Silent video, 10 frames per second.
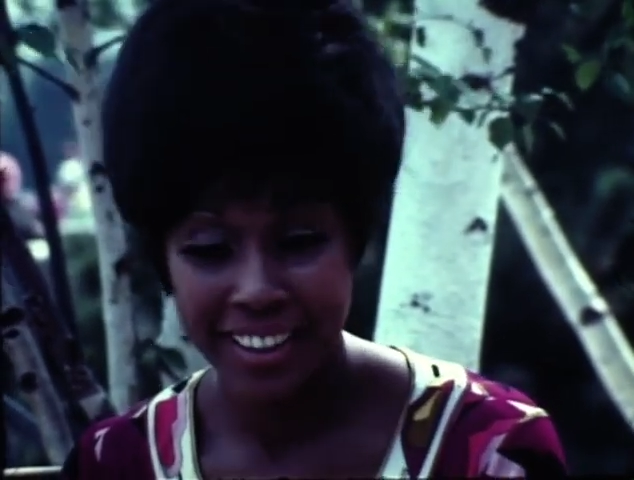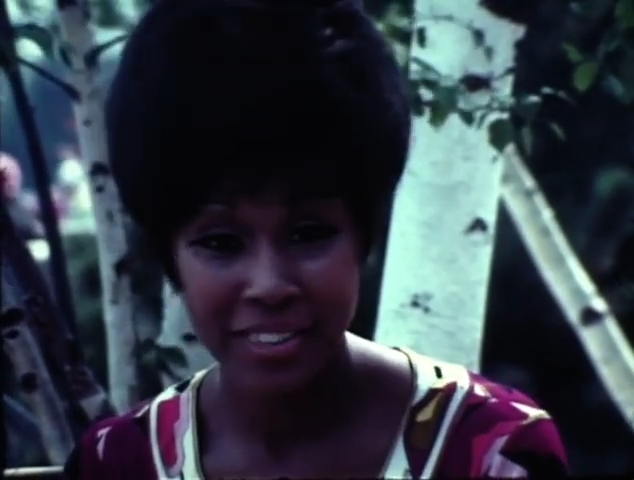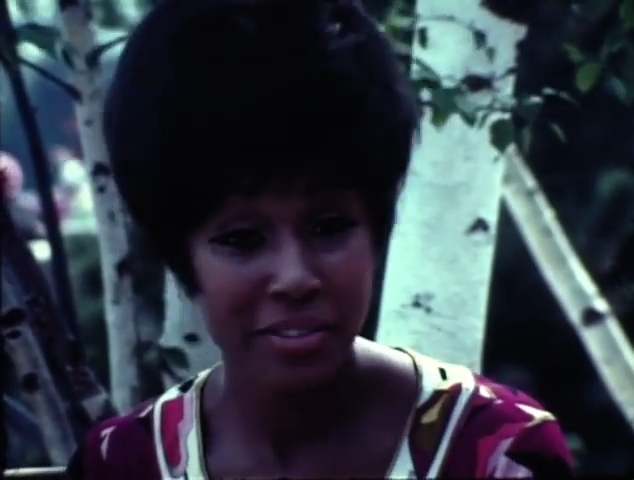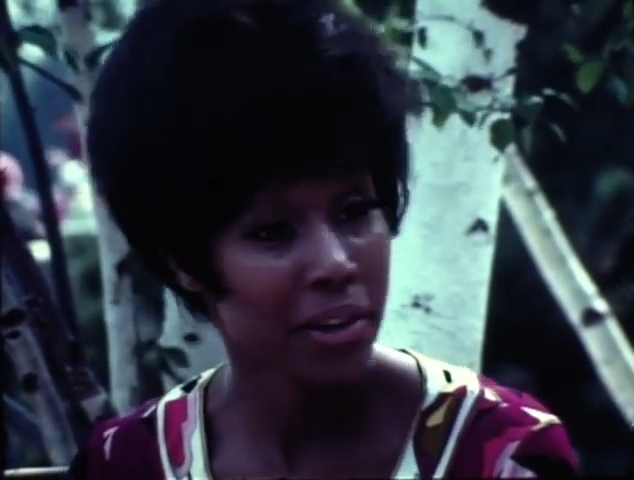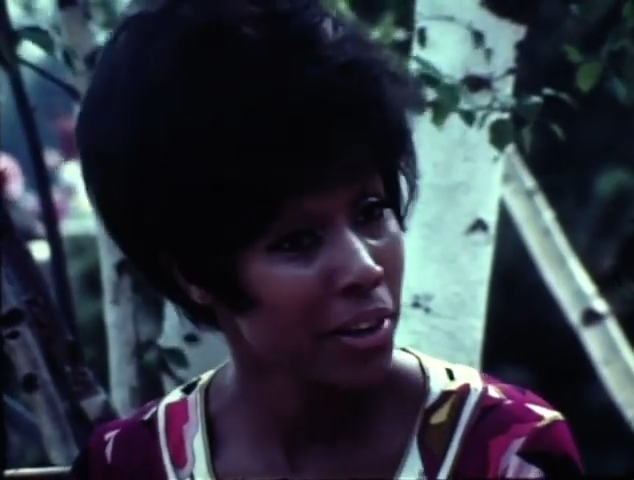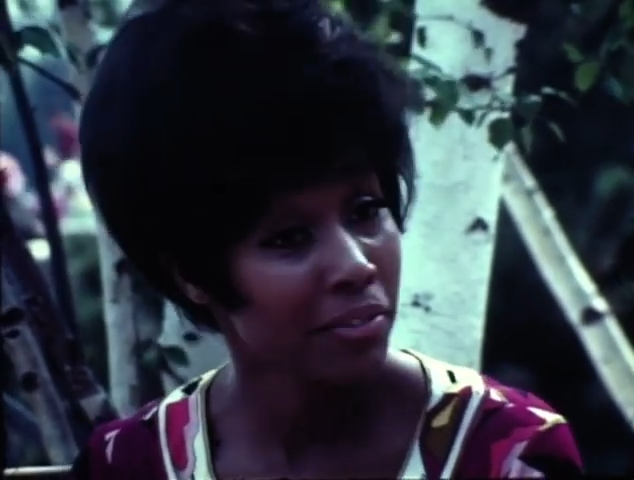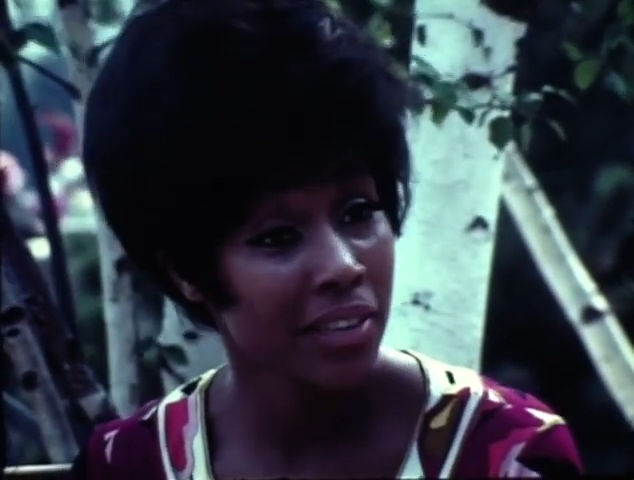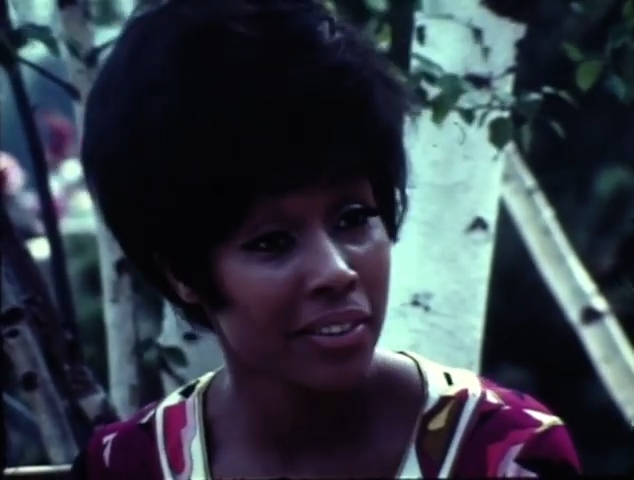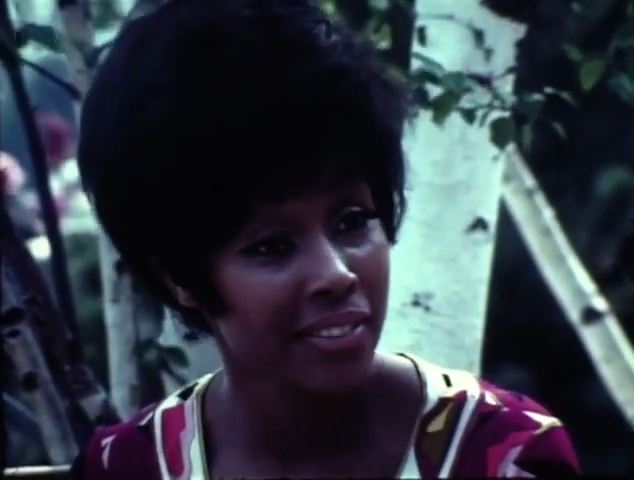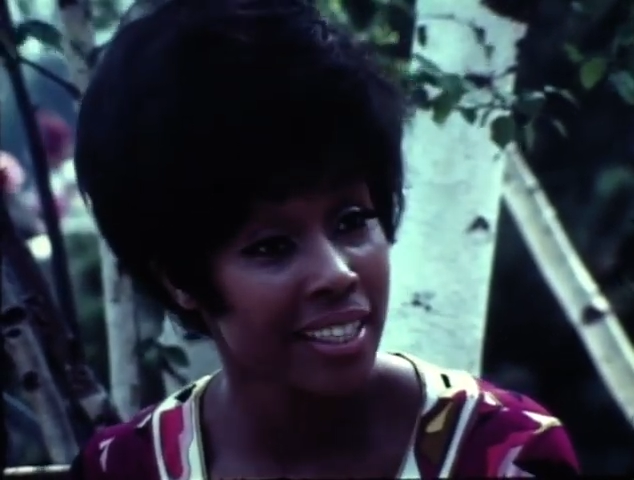very
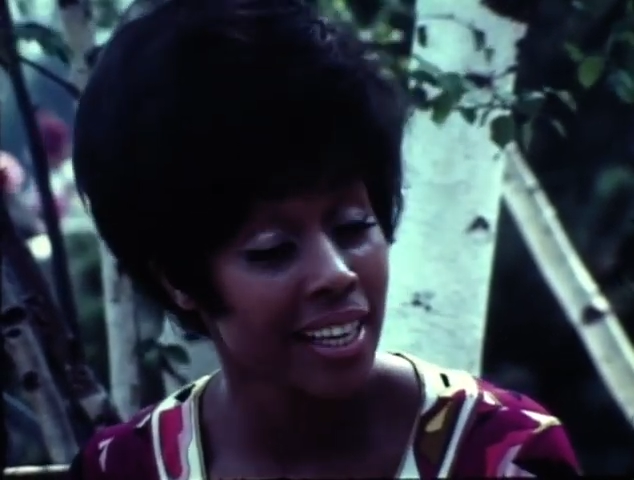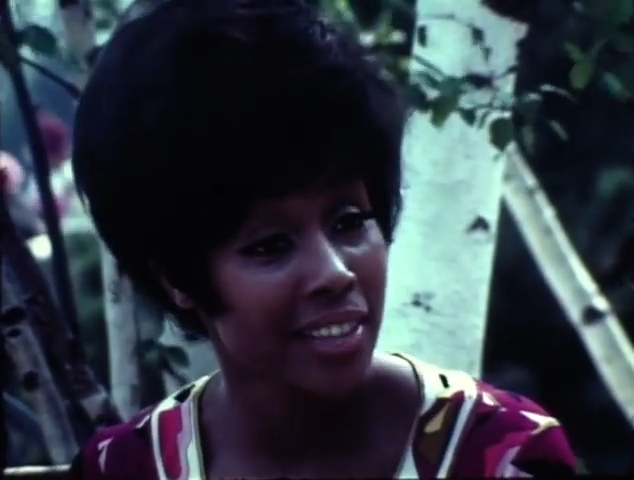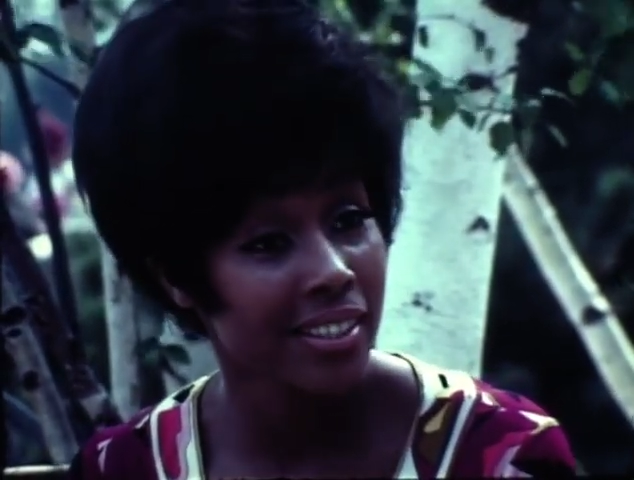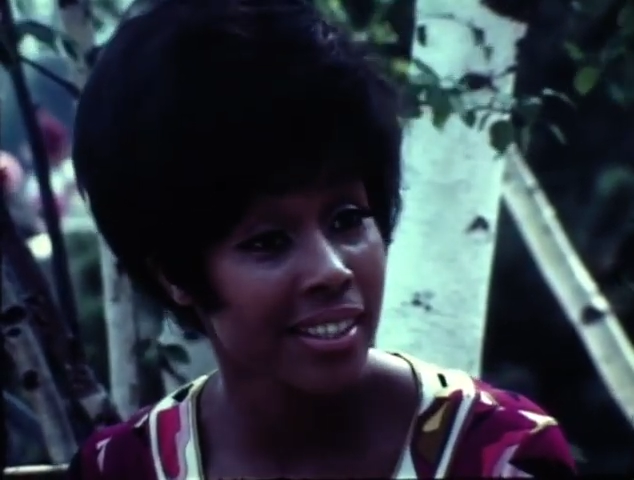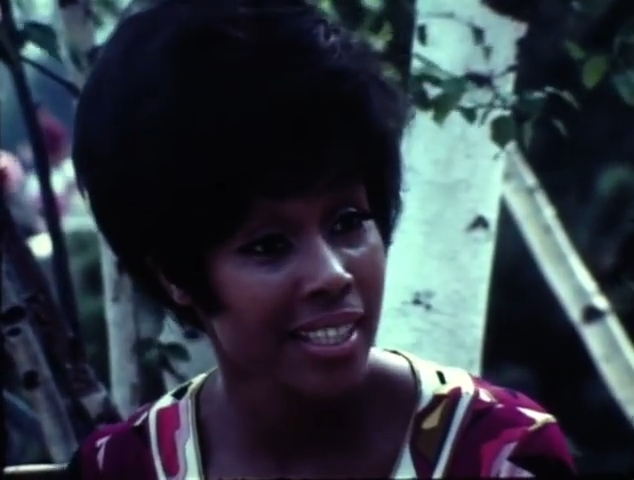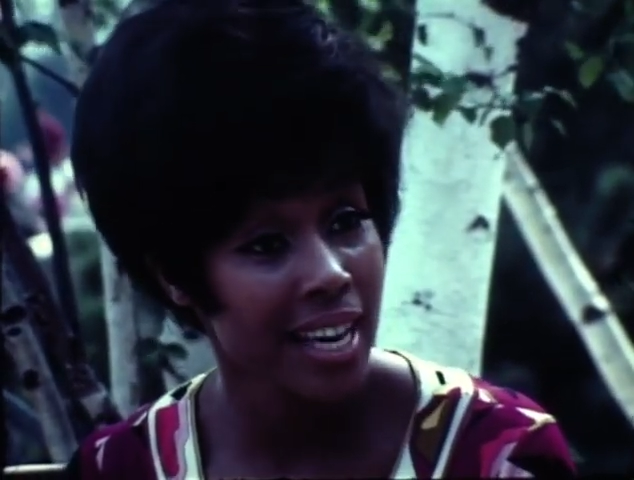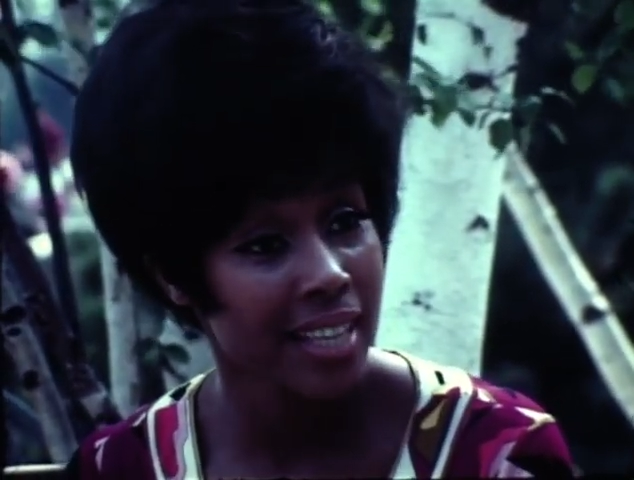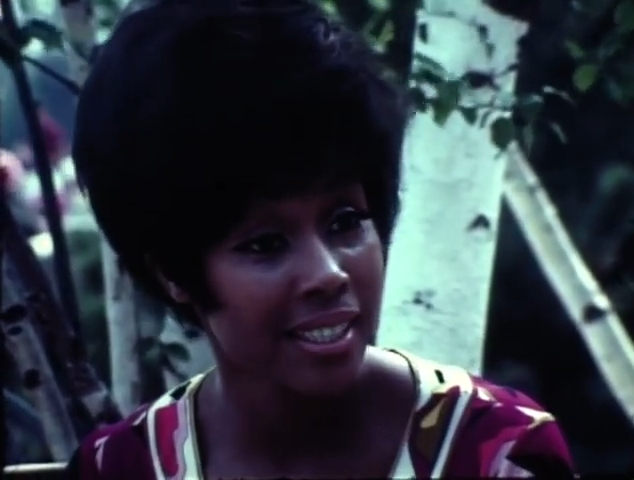involved in dollars and cents,